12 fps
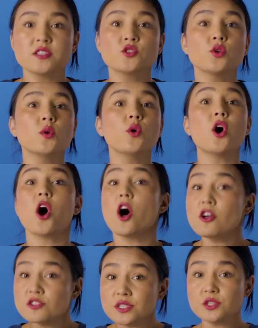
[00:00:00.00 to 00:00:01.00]
tool will
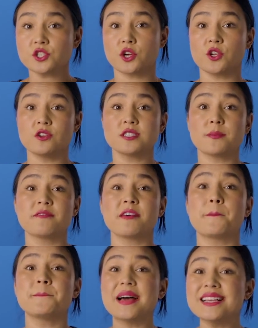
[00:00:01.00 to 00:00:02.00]
also show you some of the
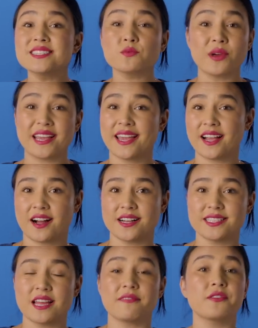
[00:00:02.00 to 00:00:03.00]
best ranking
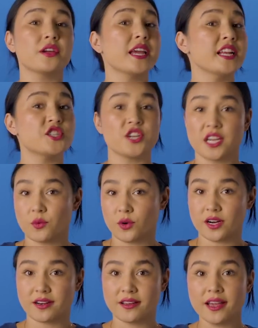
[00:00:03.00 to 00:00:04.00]
content for each
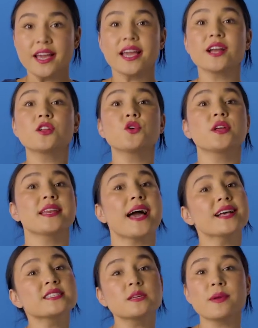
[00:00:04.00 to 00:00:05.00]
keyword, including
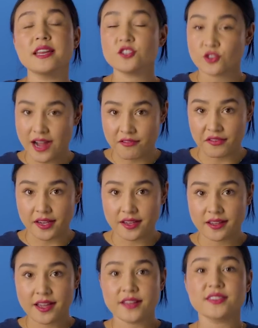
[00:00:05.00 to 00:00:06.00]
estimated
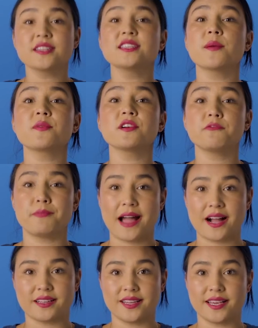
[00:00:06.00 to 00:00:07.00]
traffic, the number of
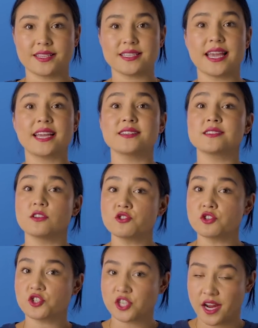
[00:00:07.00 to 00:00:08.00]
backlinks, and
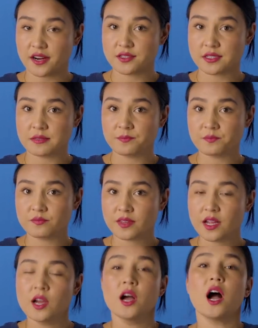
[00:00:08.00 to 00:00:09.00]
social shares.
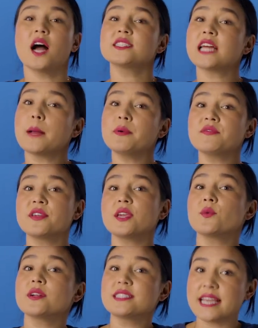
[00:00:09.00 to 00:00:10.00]
On top of
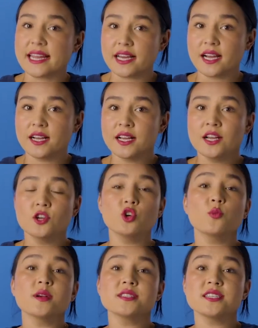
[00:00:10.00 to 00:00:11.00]
keyword data,
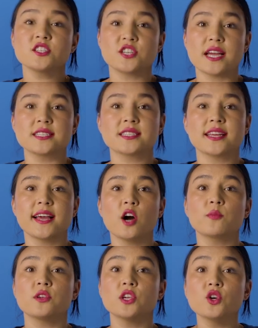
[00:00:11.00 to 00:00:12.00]
Uber Suggest can
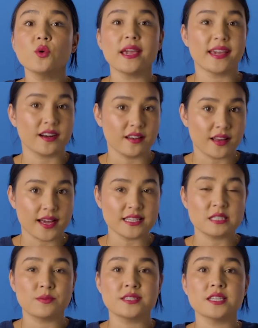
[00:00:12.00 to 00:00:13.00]
help you
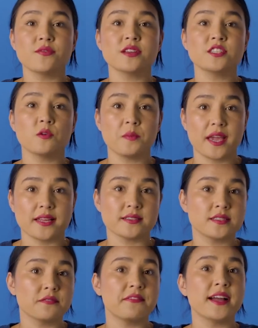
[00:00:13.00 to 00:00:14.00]
analyze specific
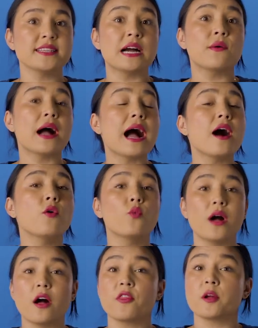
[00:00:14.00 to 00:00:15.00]
domains to find out how
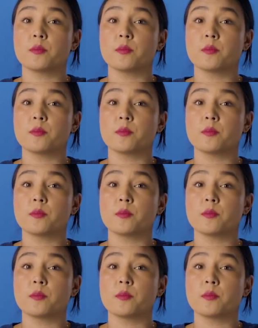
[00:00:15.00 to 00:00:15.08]
well they're